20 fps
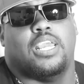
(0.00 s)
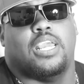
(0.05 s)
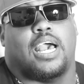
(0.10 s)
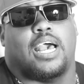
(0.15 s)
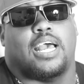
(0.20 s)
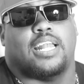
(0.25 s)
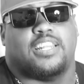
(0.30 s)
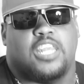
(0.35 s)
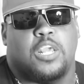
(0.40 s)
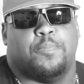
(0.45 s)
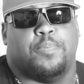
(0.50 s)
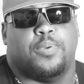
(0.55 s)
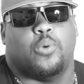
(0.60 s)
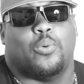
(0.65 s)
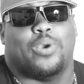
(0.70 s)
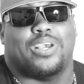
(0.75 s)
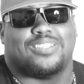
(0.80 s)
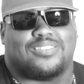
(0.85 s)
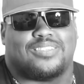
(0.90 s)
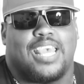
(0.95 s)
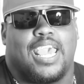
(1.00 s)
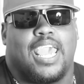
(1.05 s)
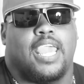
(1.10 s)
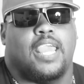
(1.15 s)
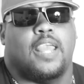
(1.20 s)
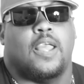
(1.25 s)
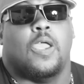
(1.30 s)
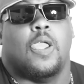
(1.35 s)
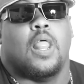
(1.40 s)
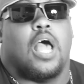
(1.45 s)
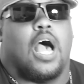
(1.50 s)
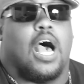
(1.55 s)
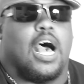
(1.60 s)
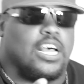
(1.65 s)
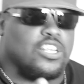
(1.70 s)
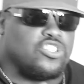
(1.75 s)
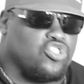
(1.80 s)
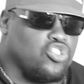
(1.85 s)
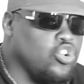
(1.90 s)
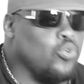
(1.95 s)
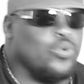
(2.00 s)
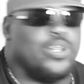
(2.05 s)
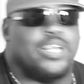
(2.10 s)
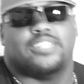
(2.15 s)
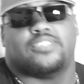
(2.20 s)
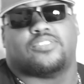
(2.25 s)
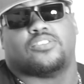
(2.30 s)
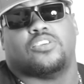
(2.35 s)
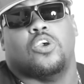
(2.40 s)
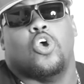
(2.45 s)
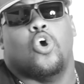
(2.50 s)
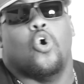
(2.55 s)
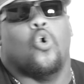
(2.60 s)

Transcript: TPUSA students